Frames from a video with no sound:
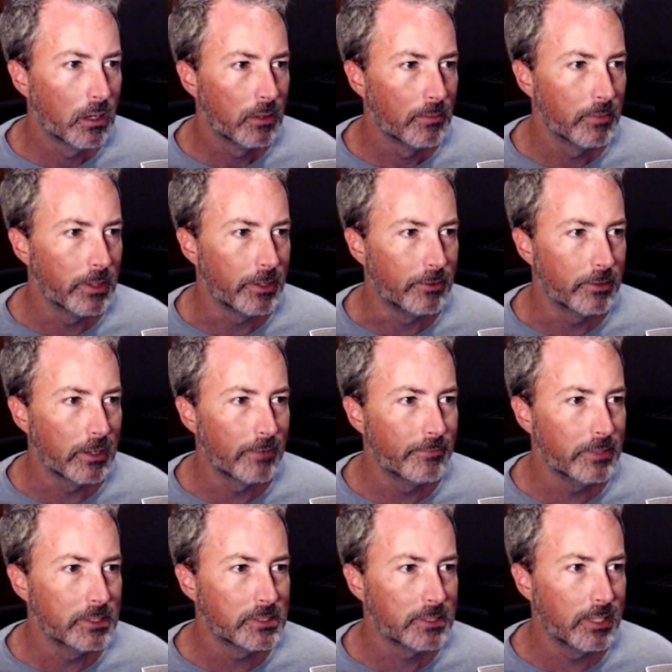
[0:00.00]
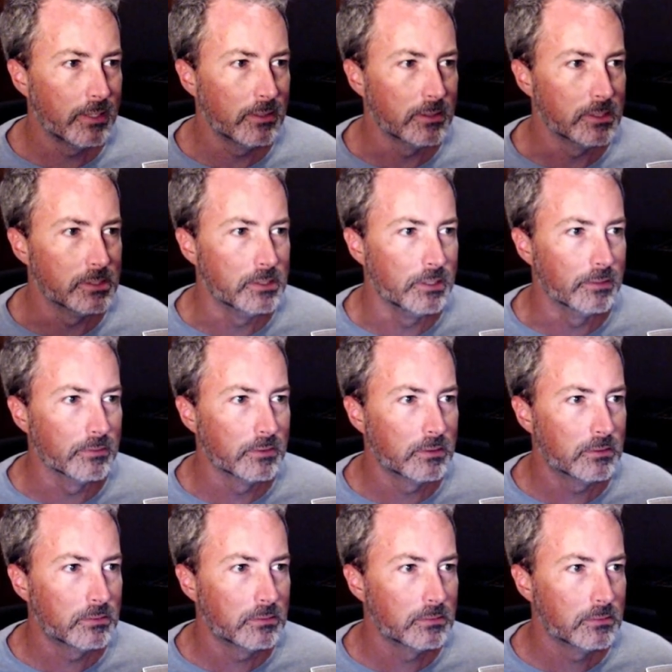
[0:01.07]
like gravity scale is
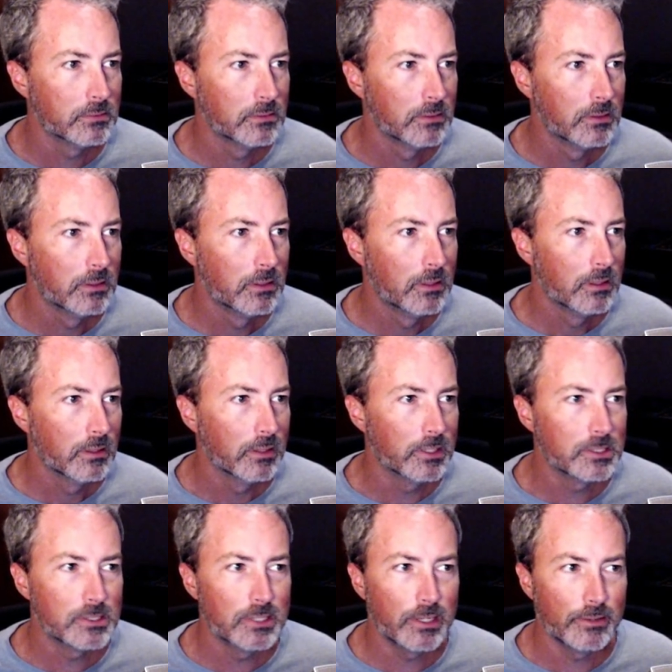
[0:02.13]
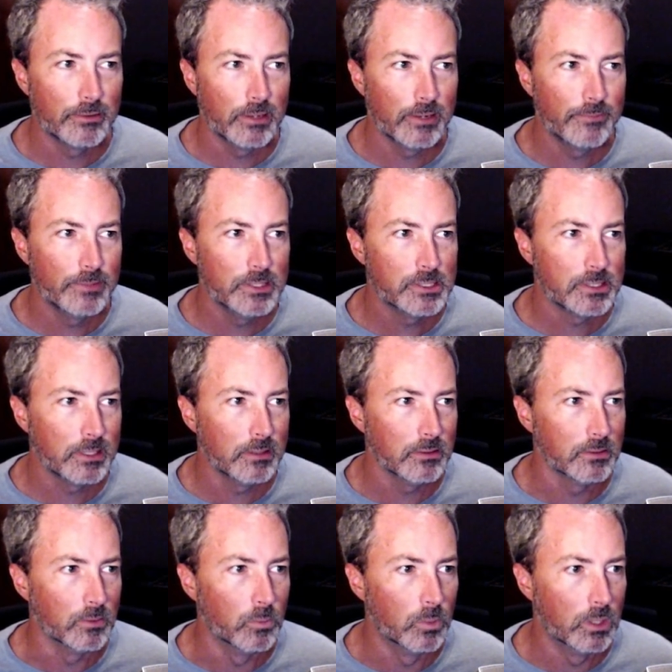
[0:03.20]
0. Let's set gravity scale to
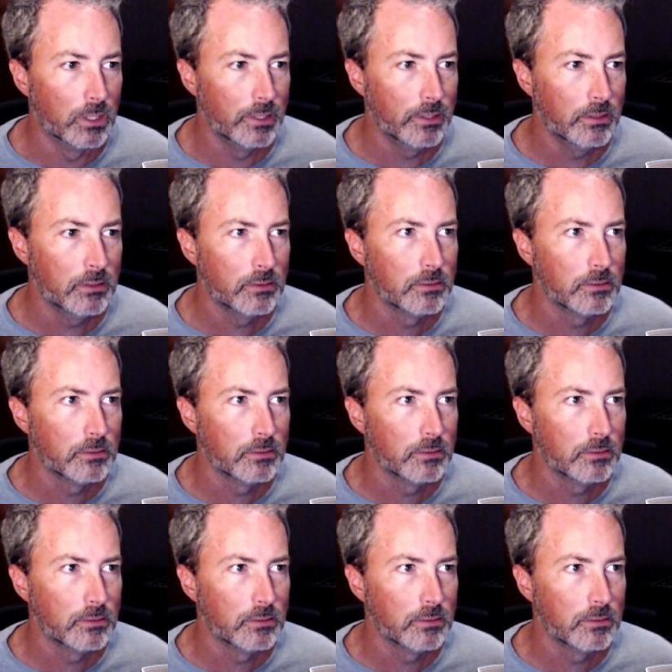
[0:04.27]
1.